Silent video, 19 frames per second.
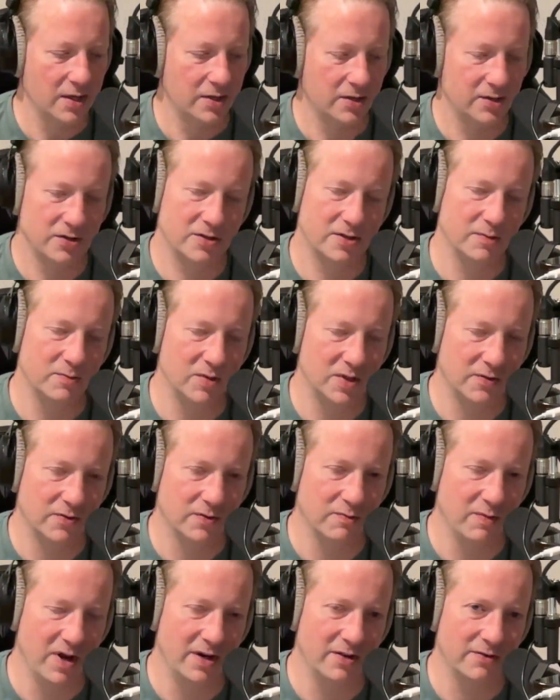some
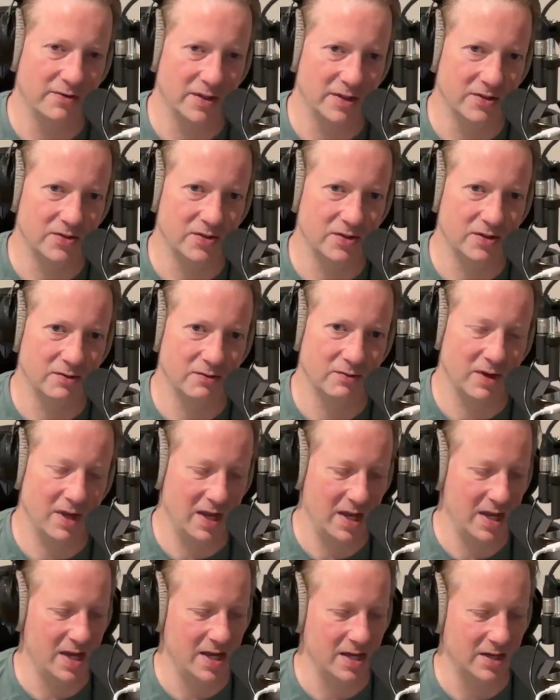different benefits
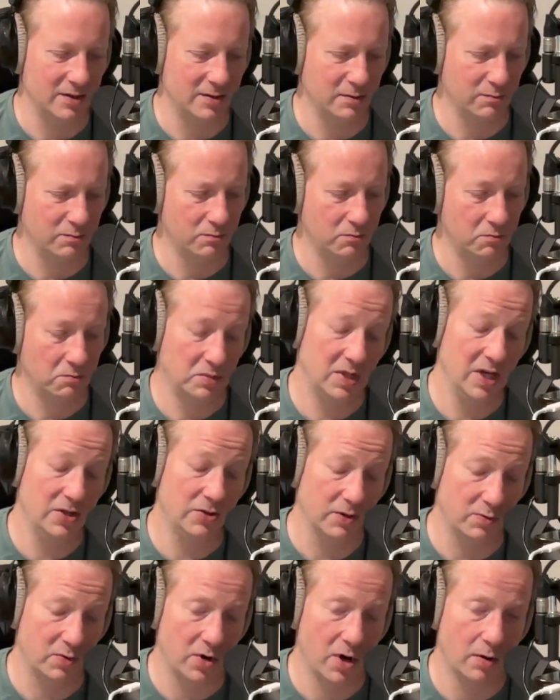and potentially
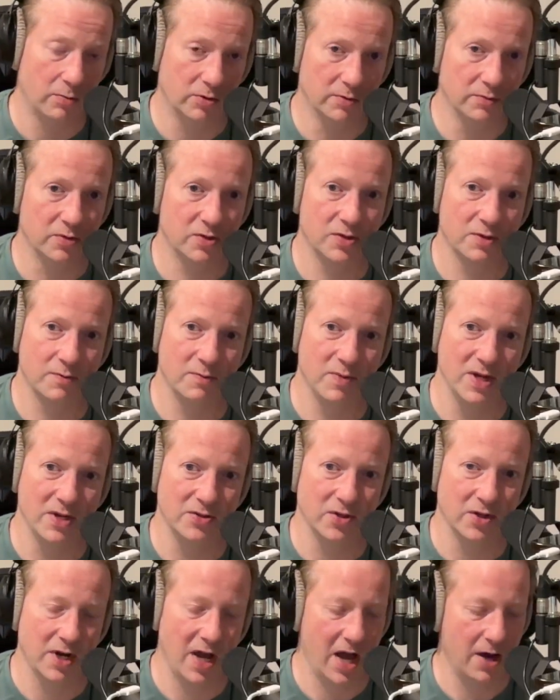problems based
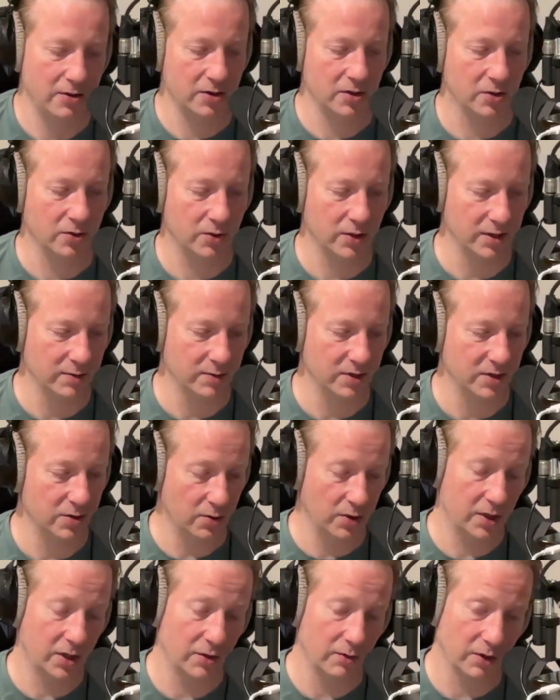on how you're going to be
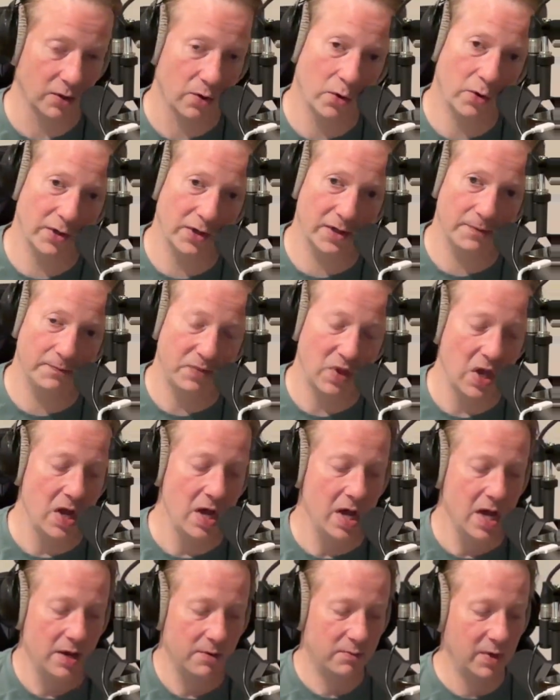doing your recording.
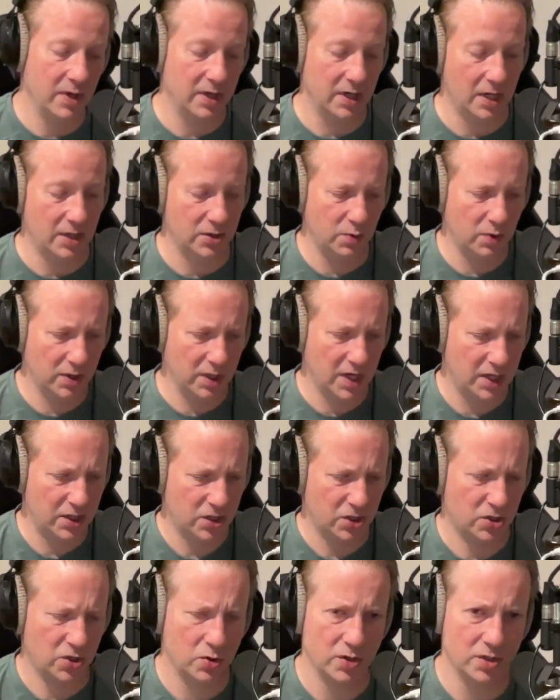But I just want to kind of
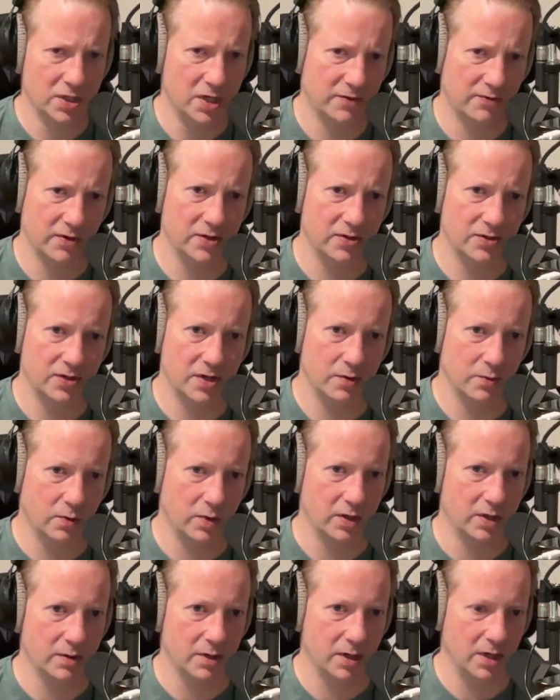show the difference in
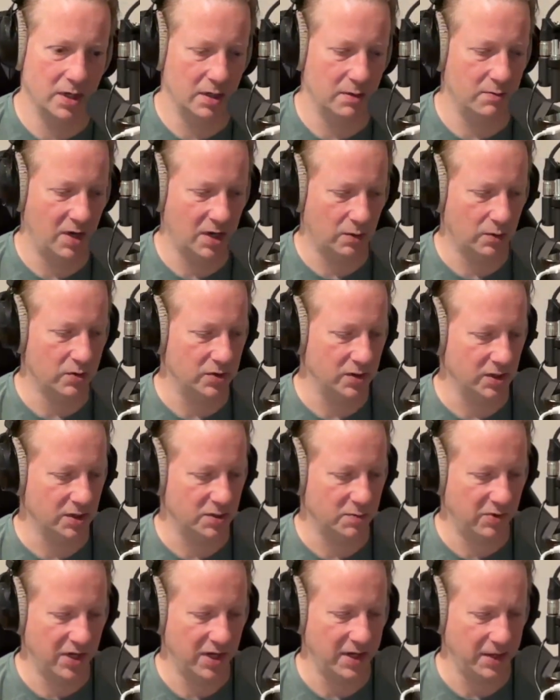what Mike was
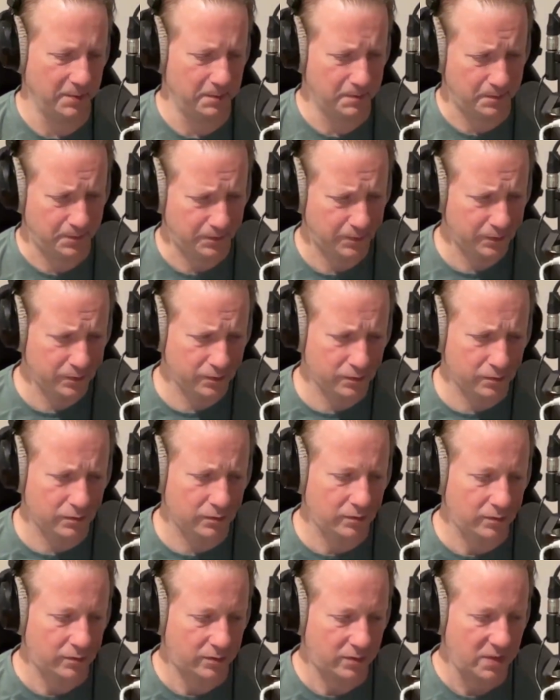explaining.
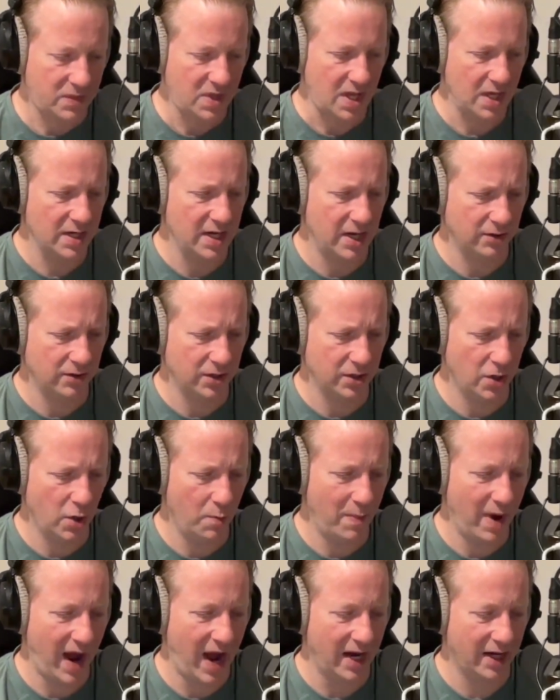Now to go
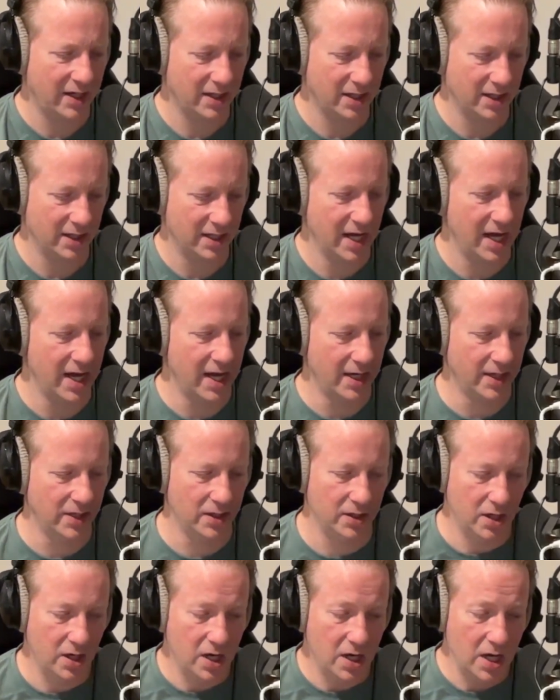back again
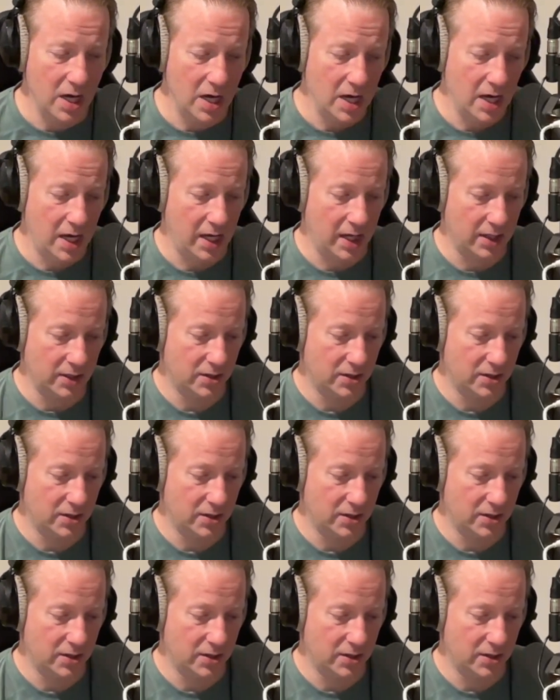and